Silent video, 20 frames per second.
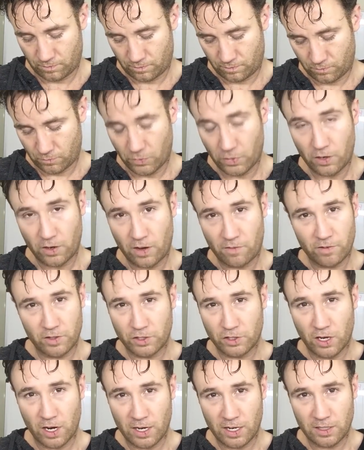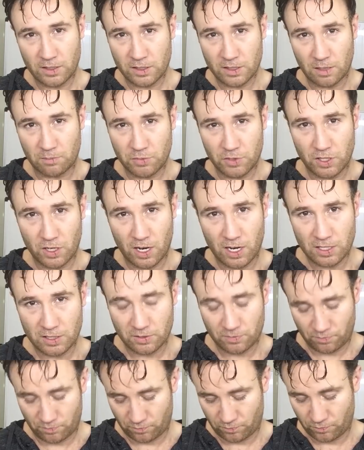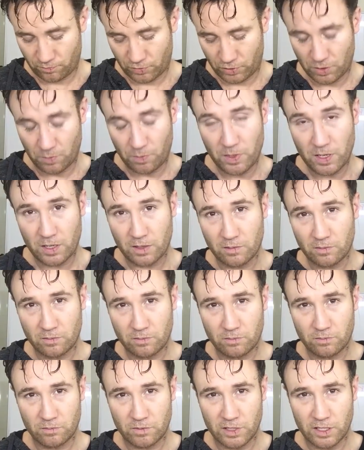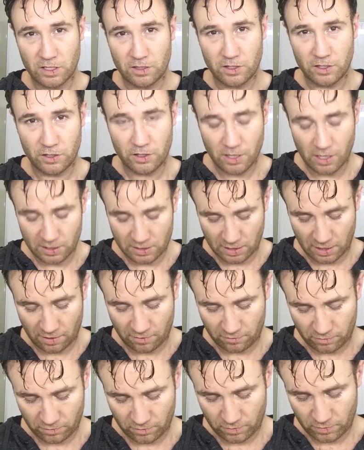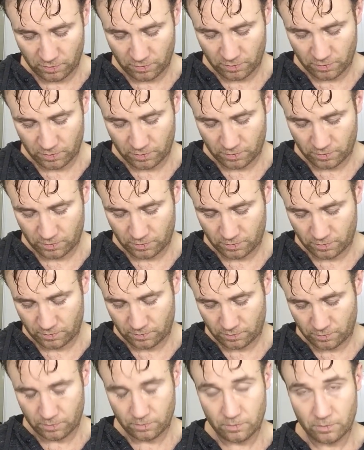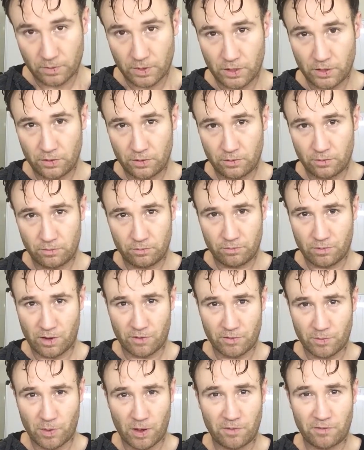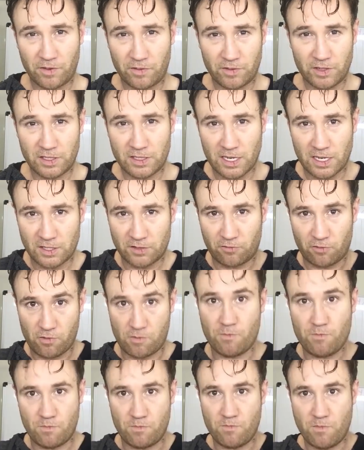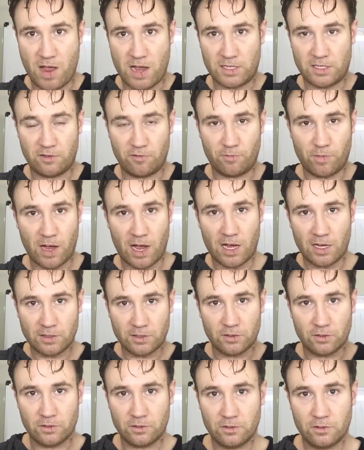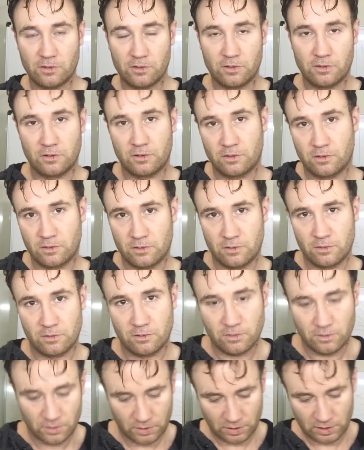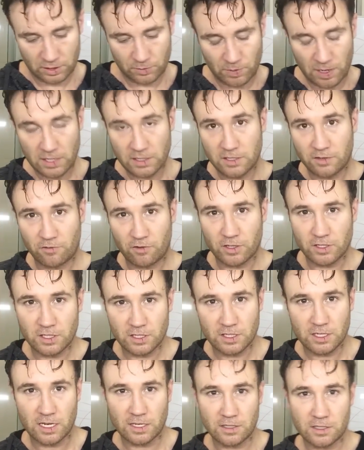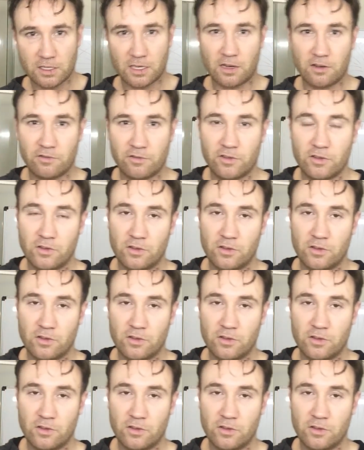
We don't have the Chinese subsidized shipping deal that you guys have, where you have to pay 50 cents for a massive parcel. It's expensive for us to send stuff.